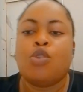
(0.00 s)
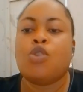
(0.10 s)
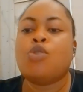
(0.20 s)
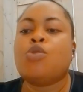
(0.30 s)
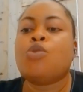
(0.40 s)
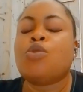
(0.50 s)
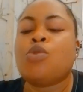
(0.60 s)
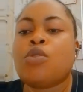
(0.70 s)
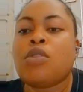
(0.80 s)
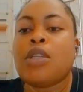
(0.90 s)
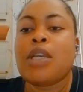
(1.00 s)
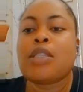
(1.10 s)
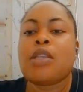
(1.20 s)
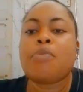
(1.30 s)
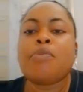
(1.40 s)
you know, their
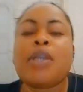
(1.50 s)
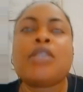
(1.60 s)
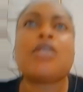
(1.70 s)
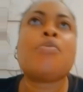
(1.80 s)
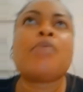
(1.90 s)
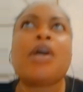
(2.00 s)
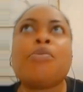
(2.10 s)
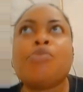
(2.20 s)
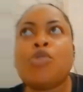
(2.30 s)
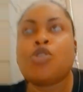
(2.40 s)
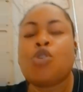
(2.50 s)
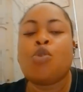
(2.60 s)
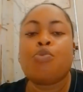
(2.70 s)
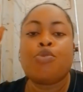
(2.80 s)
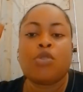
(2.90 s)
step-by-step approach or
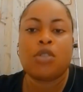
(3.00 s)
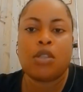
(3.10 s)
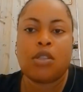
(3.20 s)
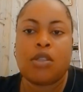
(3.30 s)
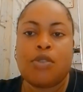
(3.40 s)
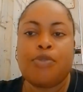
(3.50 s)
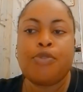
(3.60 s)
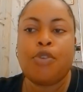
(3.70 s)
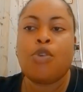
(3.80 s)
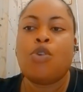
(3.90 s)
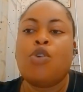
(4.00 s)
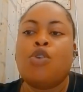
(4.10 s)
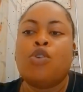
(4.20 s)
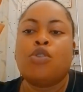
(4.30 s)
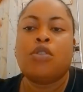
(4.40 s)
processes for
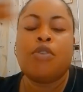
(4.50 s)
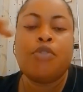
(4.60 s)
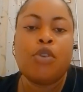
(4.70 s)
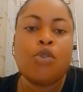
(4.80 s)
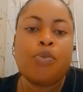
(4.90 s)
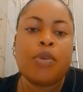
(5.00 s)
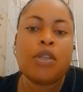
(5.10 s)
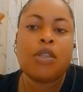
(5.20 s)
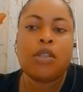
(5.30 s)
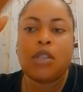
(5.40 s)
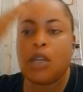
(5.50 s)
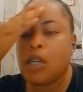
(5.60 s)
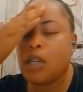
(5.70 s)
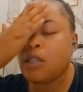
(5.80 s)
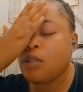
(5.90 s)
developing
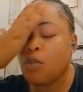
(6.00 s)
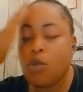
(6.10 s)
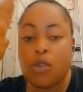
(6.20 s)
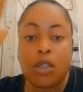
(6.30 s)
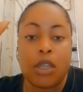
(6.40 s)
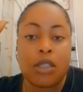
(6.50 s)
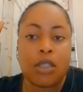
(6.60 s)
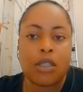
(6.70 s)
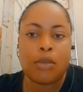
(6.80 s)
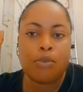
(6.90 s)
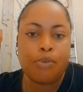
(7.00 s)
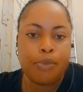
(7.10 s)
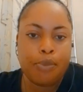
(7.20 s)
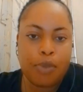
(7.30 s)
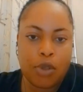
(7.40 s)
an audience
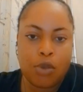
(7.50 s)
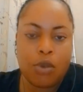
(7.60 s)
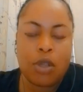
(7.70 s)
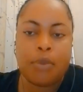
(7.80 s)
persona.